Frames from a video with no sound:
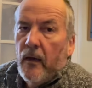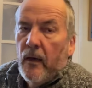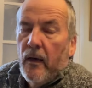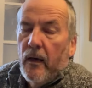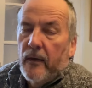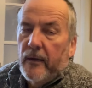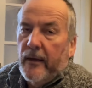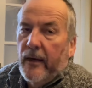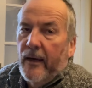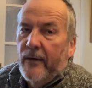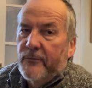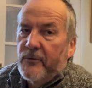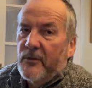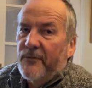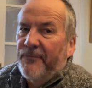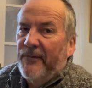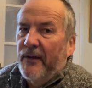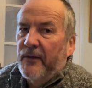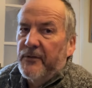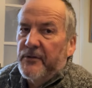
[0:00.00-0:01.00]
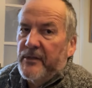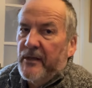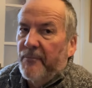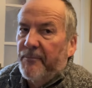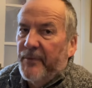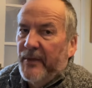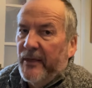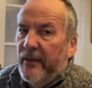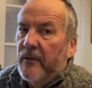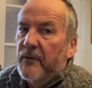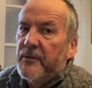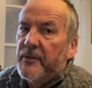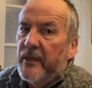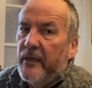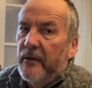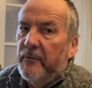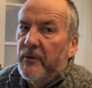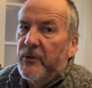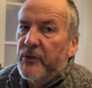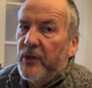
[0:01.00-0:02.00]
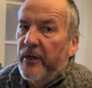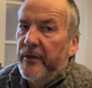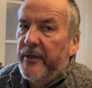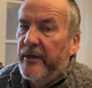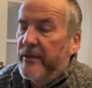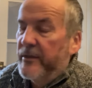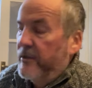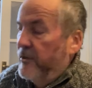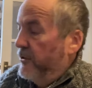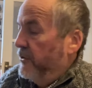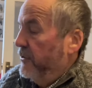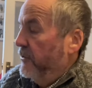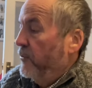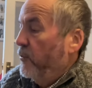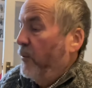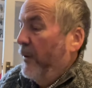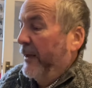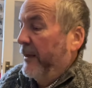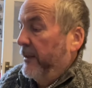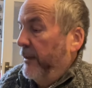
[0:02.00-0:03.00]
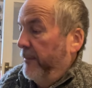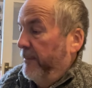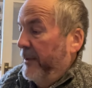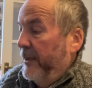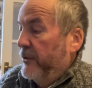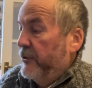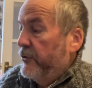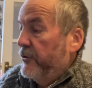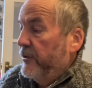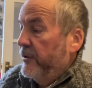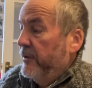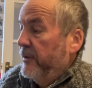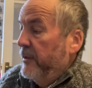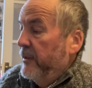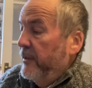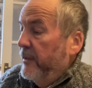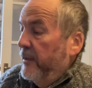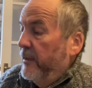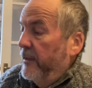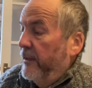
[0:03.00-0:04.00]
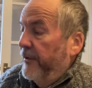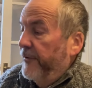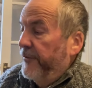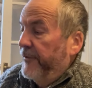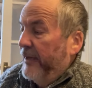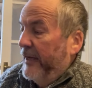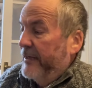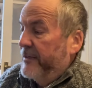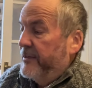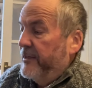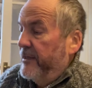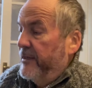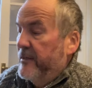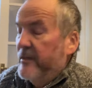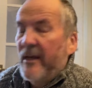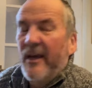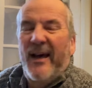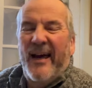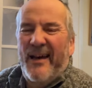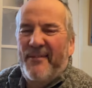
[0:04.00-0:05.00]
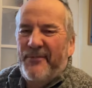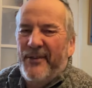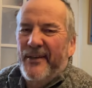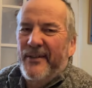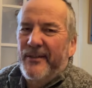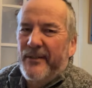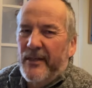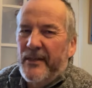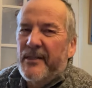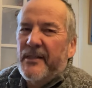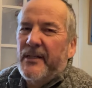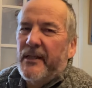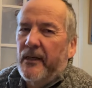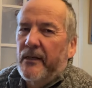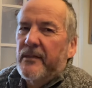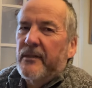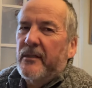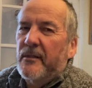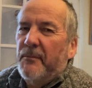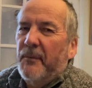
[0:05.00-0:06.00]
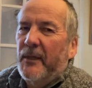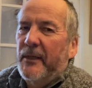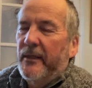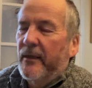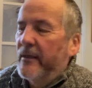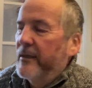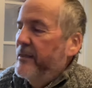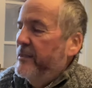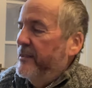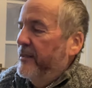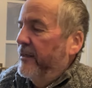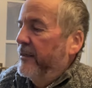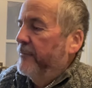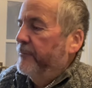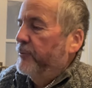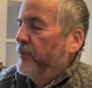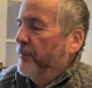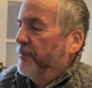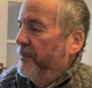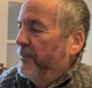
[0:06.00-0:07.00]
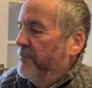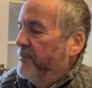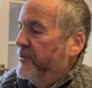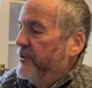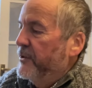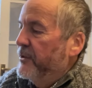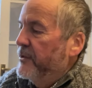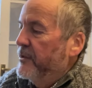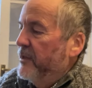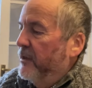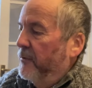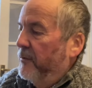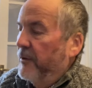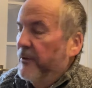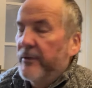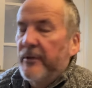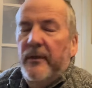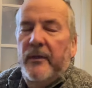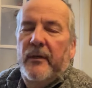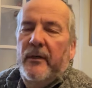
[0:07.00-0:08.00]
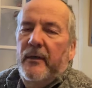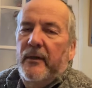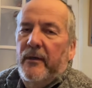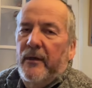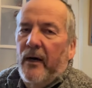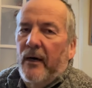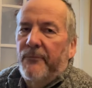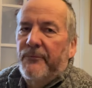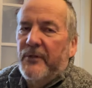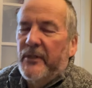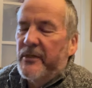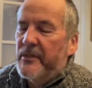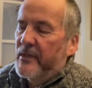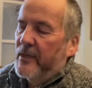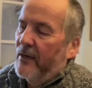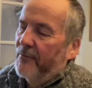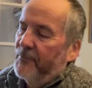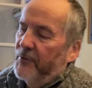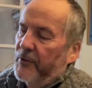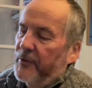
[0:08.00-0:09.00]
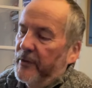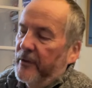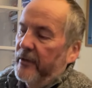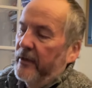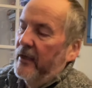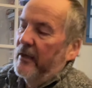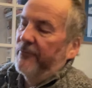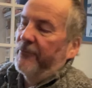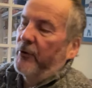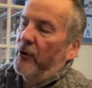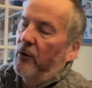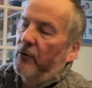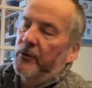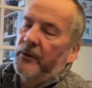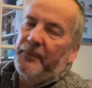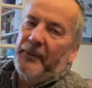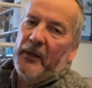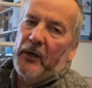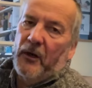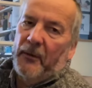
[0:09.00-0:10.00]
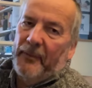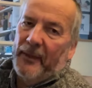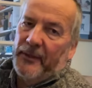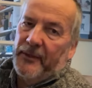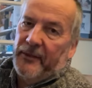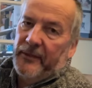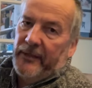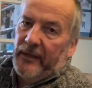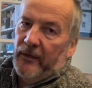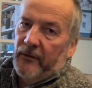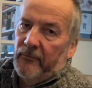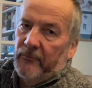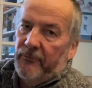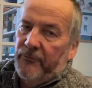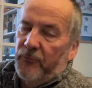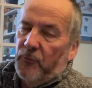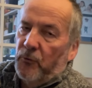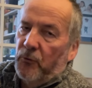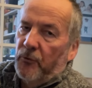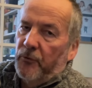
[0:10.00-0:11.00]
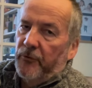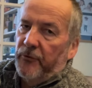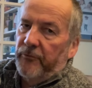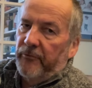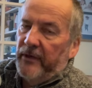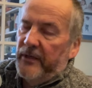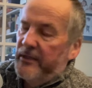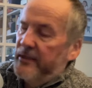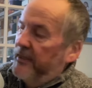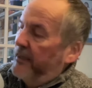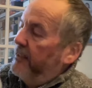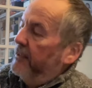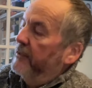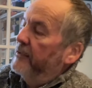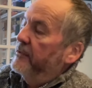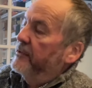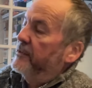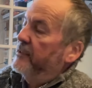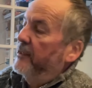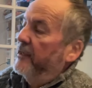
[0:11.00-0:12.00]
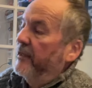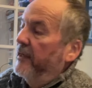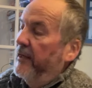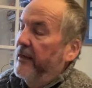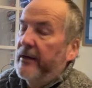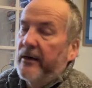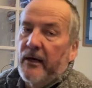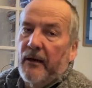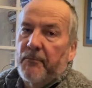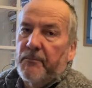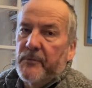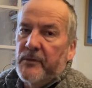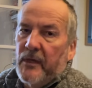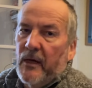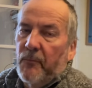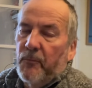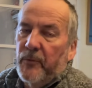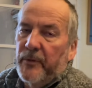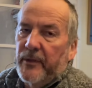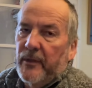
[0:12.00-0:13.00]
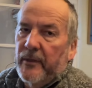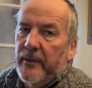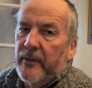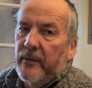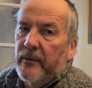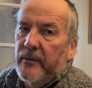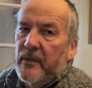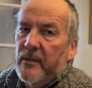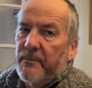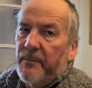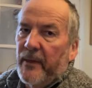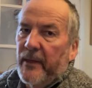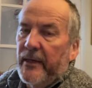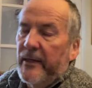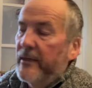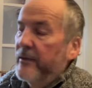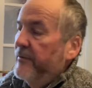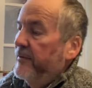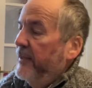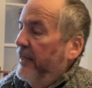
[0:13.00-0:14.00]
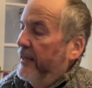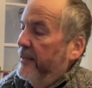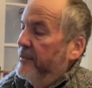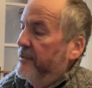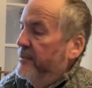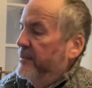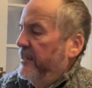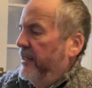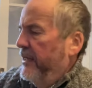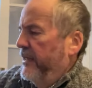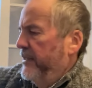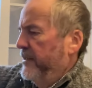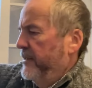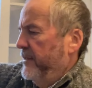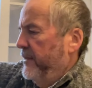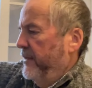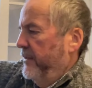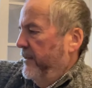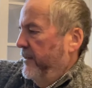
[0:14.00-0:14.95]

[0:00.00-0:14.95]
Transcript: Okay, I've just found something else here which I need to quickly mention, and that is, having discussed my eyesight problems and so on, I've discovered that if you hold the power button down for 3 seconds, it comes up with a little display that says